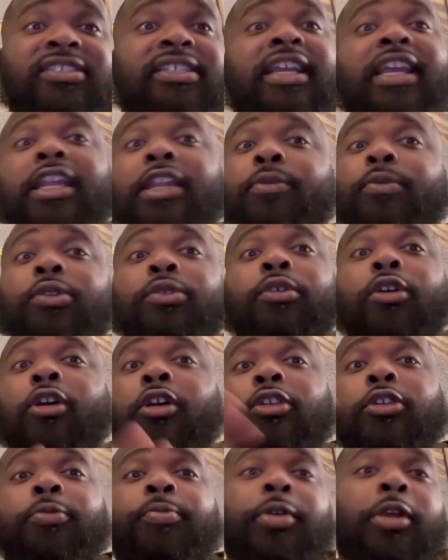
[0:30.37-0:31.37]
and it will do all
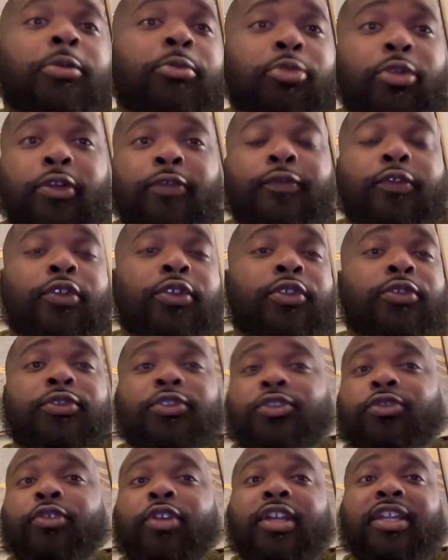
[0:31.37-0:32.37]
your paperwork for you,
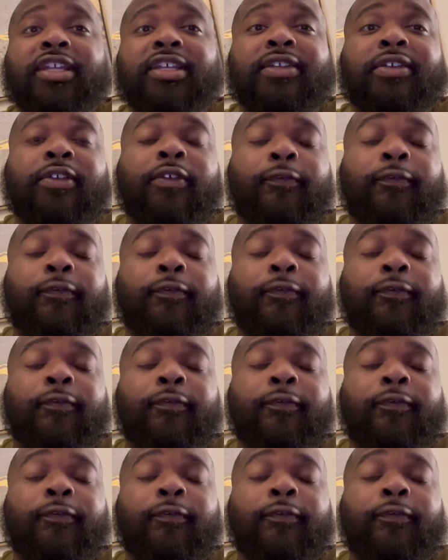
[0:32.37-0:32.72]
shredding,